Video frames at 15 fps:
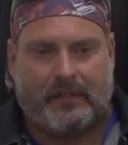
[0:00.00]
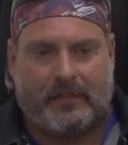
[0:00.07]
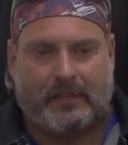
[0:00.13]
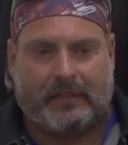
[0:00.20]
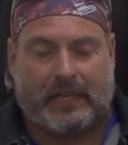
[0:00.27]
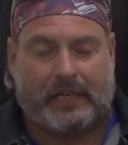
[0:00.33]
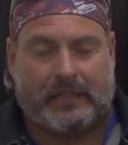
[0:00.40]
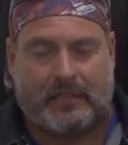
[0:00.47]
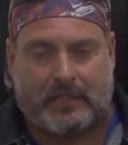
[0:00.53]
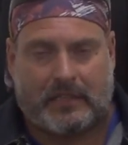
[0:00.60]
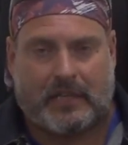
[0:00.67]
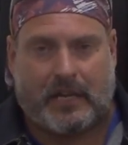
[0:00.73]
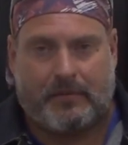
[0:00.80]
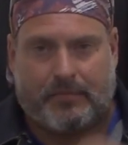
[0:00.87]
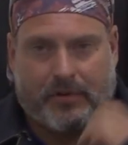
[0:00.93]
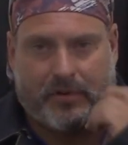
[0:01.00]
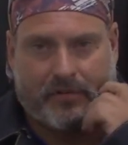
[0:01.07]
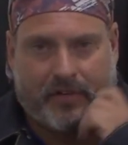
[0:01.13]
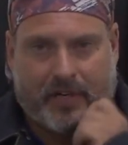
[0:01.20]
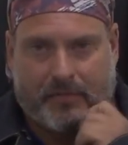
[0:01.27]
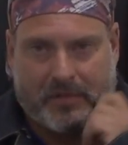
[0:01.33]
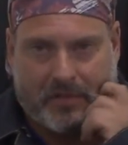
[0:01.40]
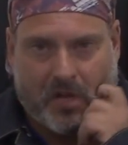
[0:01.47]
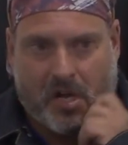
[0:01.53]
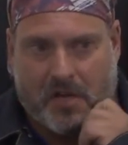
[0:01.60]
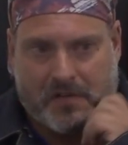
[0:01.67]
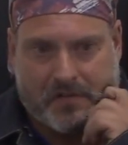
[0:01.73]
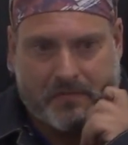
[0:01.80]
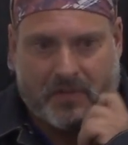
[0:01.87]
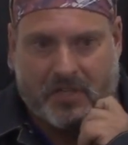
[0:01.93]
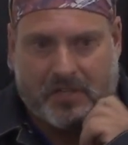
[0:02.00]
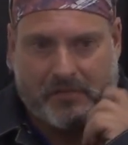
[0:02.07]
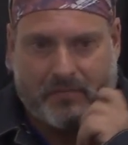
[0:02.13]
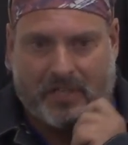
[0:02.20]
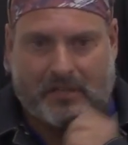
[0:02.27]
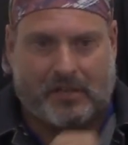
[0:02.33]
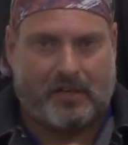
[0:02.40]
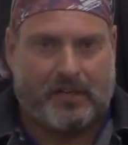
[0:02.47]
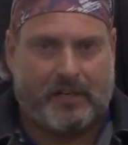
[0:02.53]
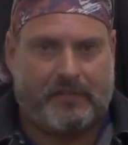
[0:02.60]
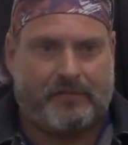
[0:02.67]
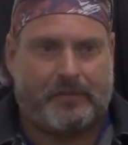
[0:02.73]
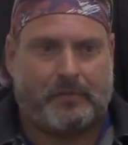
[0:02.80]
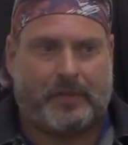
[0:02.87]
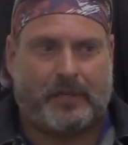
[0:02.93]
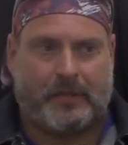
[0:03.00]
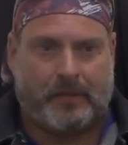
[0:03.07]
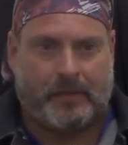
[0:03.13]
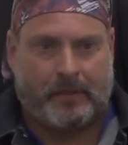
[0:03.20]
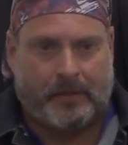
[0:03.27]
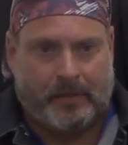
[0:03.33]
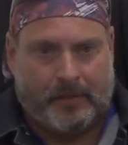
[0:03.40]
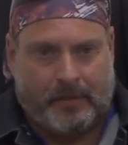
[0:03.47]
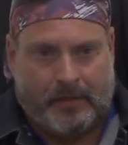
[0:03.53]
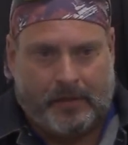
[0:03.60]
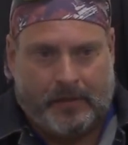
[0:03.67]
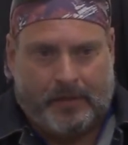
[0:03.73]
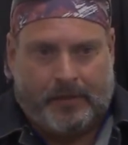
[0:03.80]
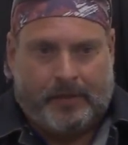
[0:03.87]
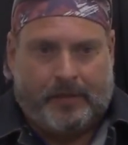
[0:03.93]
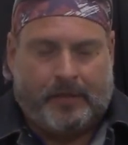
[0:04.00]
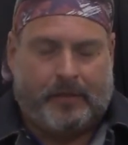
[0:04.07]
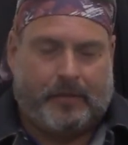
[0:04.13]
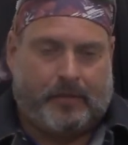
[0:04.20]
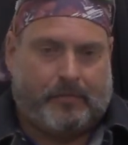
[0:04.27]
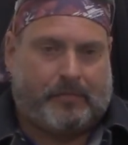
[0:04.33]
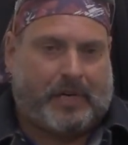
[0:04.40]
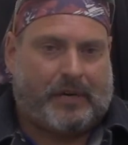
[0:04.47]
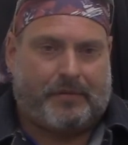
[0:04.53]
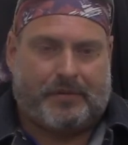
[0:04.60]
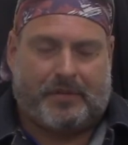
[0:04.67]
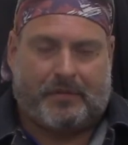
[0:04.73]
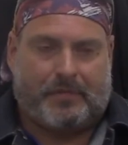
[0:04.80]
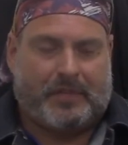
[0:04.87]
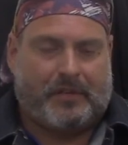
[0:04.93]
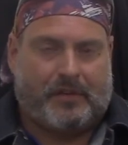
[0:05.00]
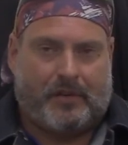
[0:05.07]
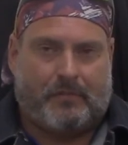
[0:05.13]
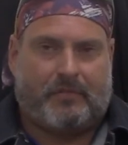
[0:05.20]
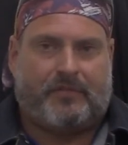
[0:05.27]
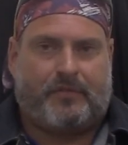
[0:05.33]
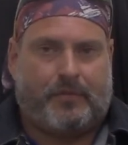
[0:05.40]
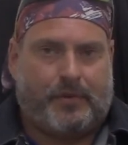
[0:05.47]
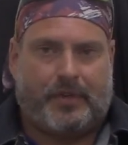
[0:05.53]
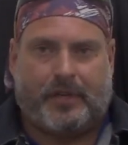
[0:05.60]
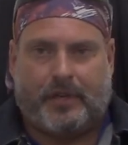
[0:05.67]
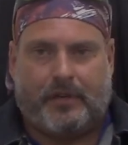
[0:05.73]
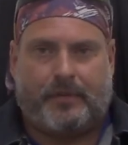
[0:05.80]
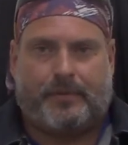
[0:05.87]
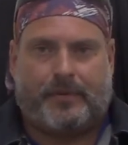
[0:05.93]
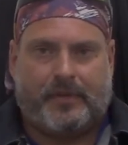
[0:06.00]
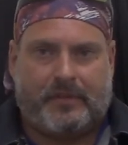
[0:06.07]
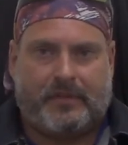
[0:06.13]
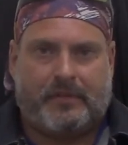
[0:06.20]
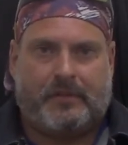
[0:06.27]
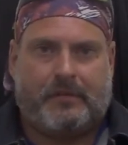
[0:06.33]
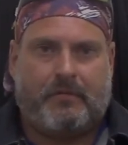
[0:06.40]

That Insight program is awesome. It should be taught everywhere. Probably should be taught before you go to prison.